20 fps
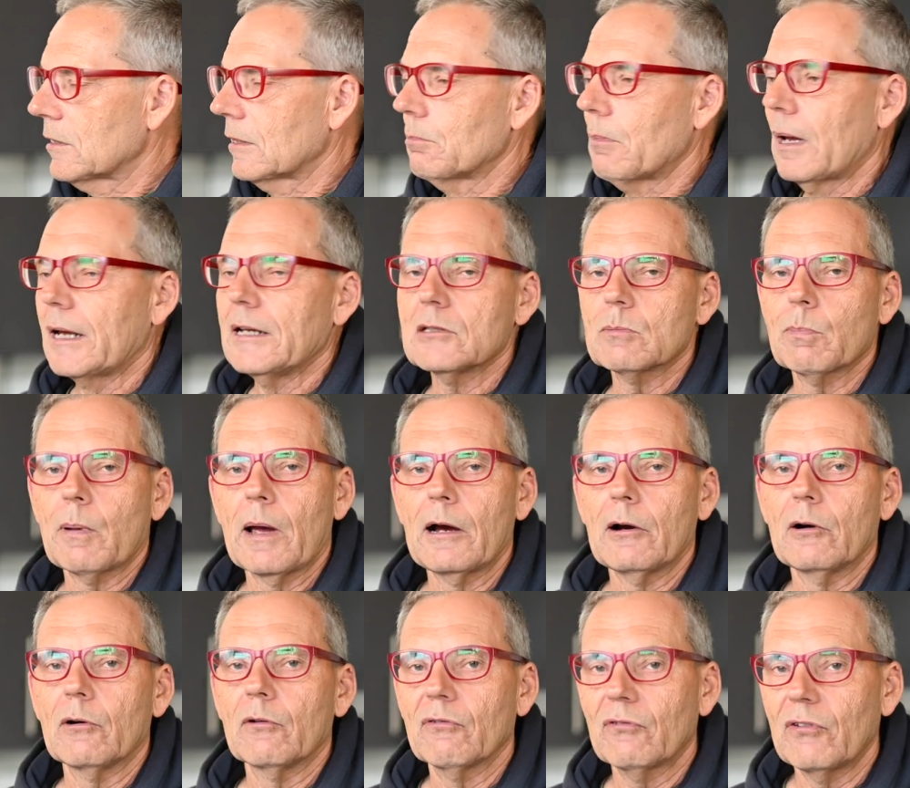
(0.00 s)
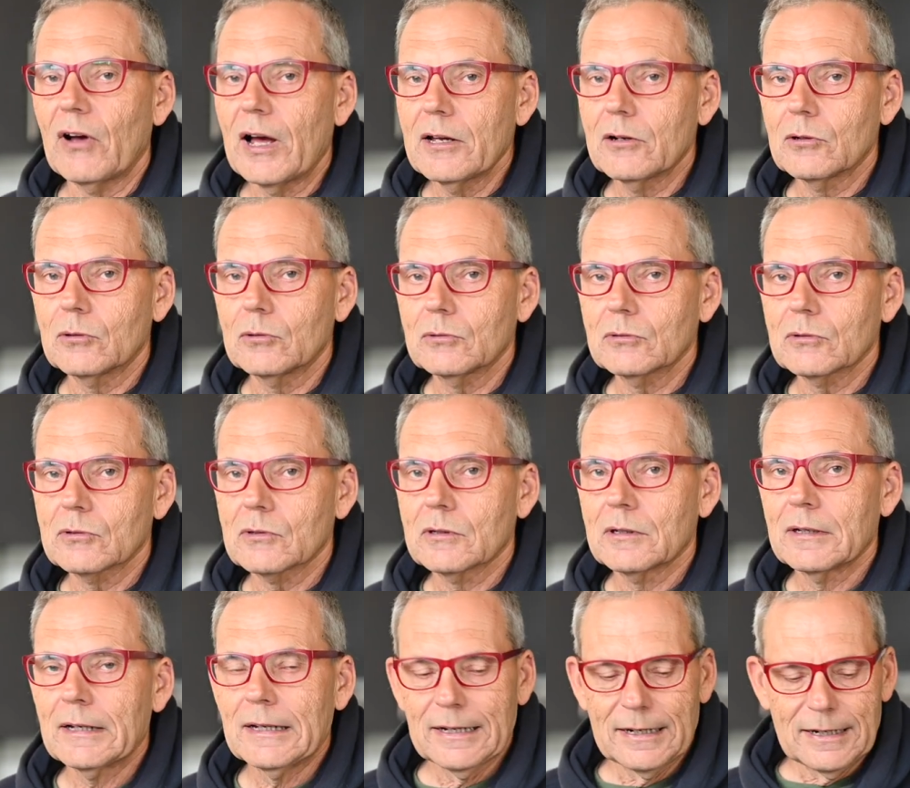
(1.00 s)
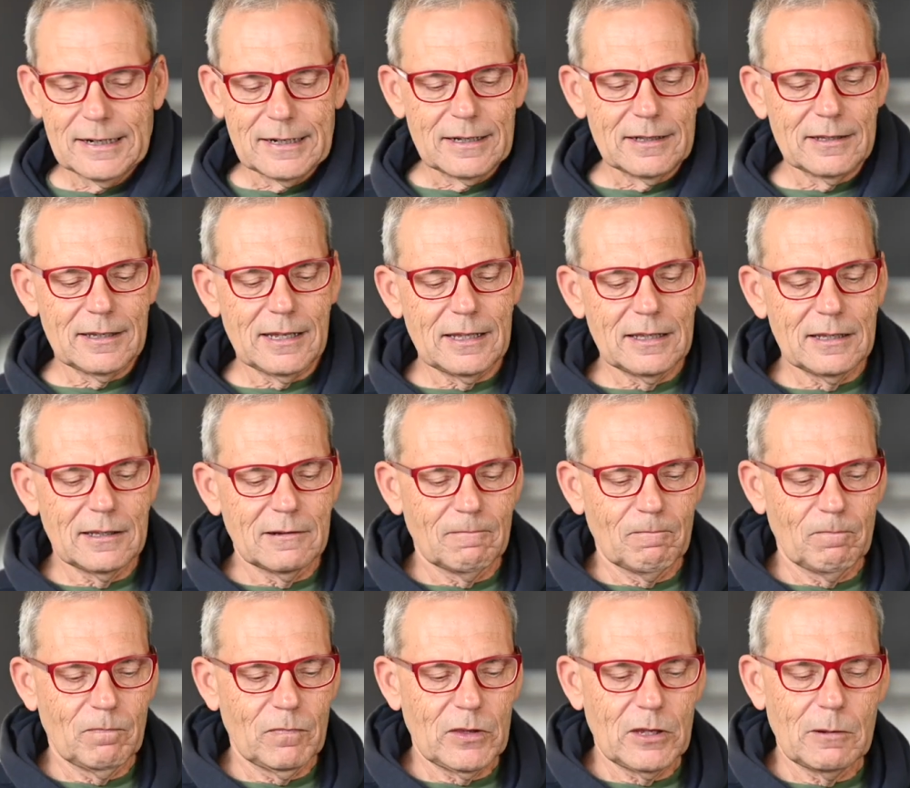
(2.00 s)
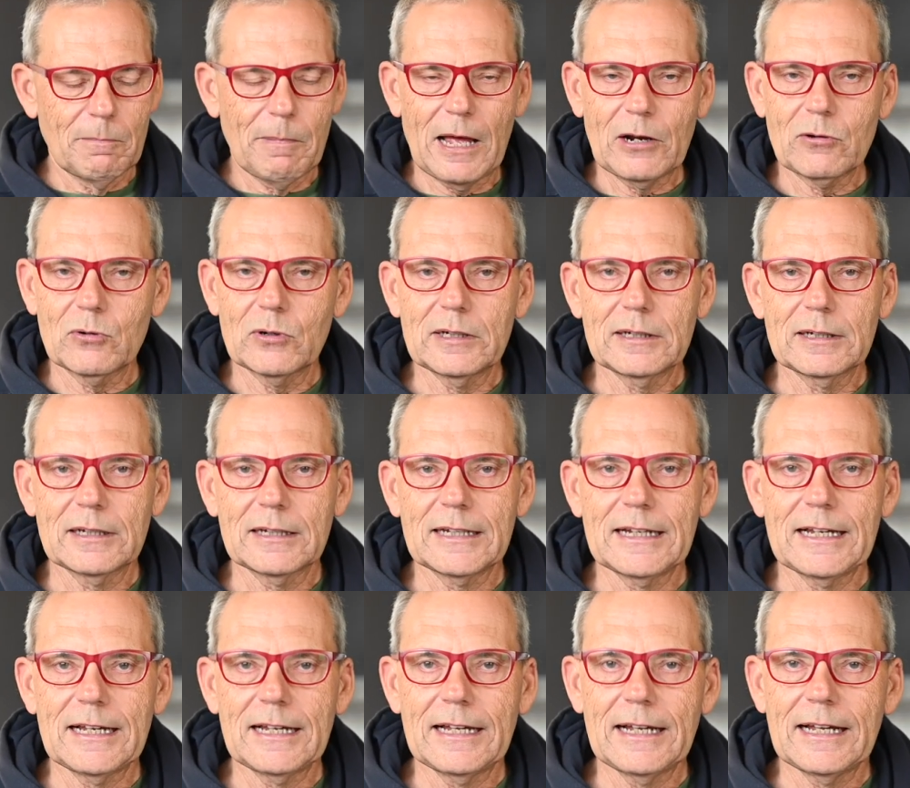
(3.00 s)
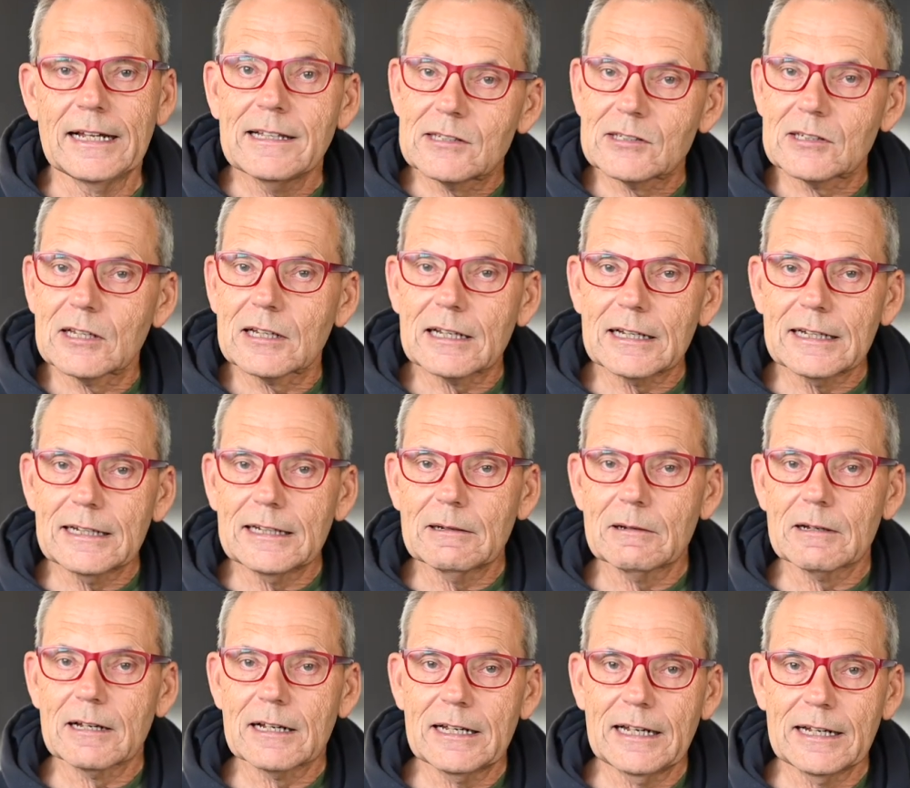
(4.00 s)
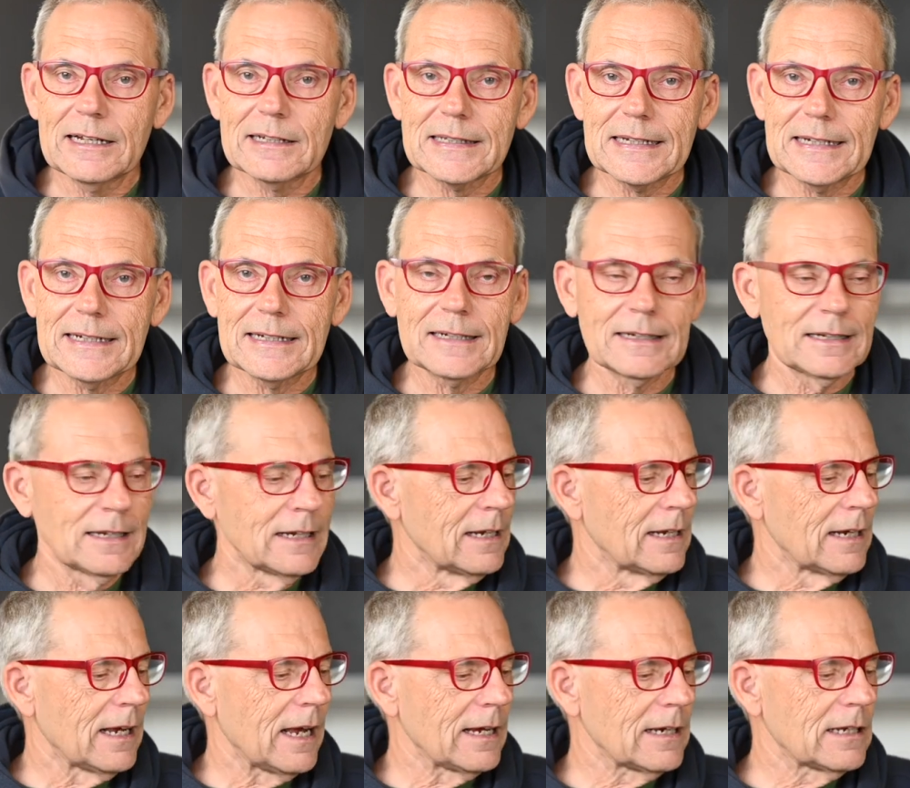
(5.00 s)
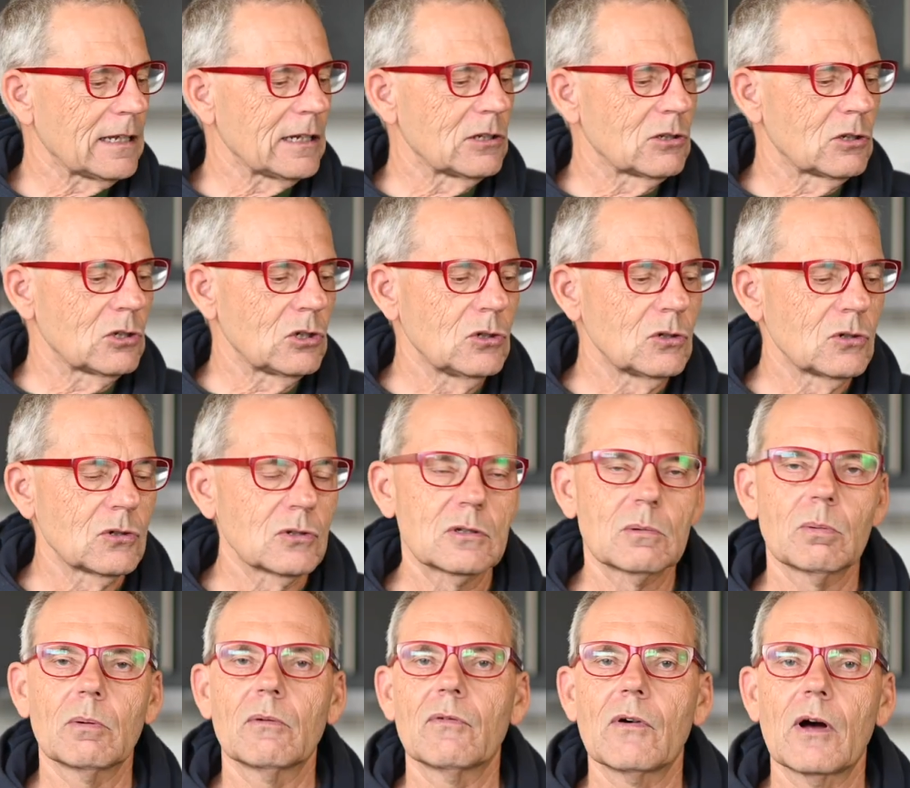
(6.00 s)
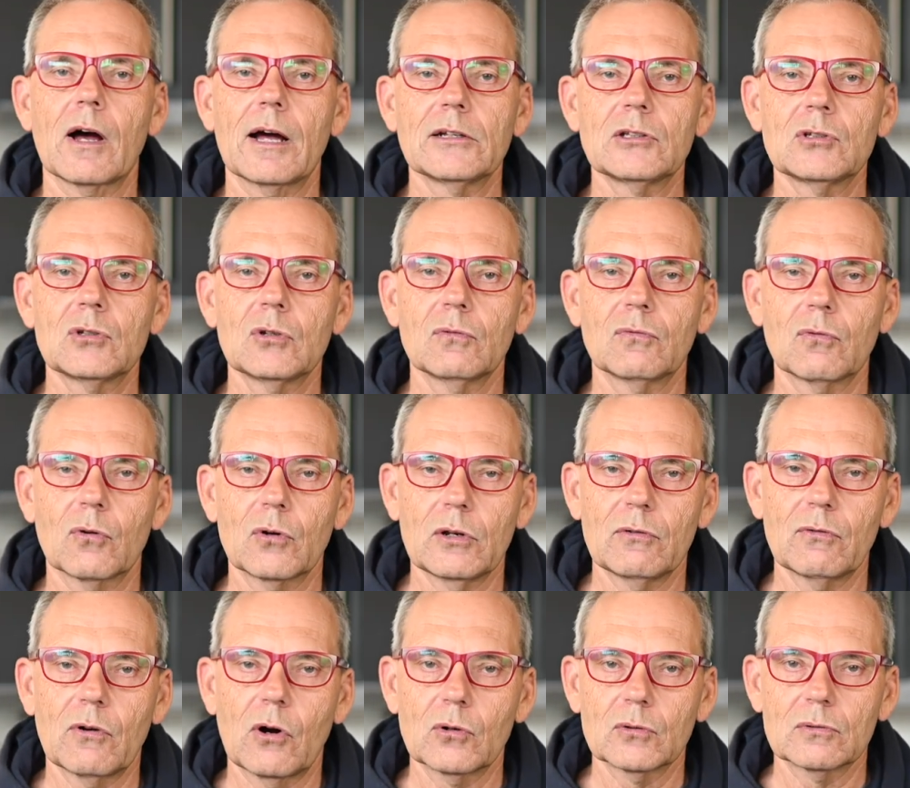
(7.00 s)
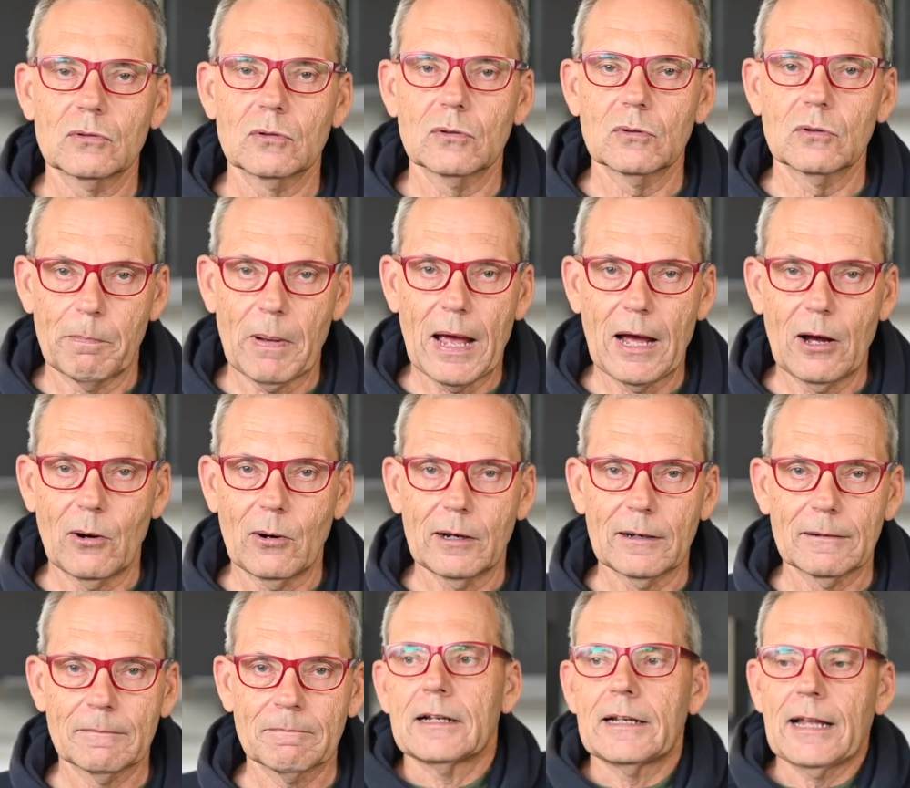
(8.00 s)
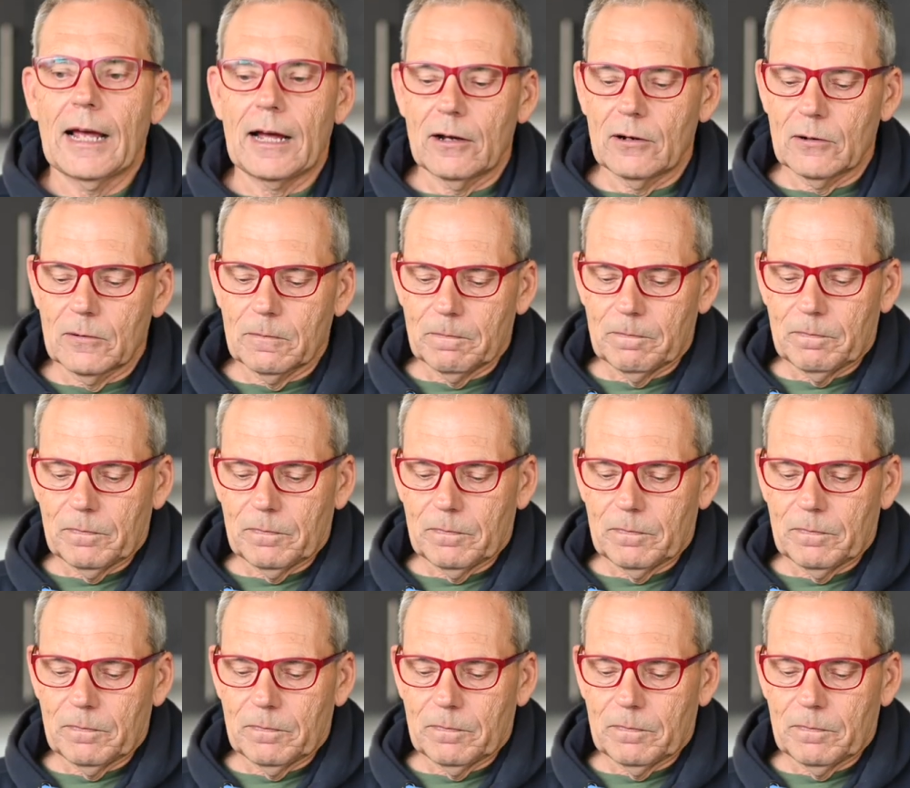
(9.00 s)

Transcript: the mains power fails, then the battery instantly kicks in and continues to provide 240 volts power. Now,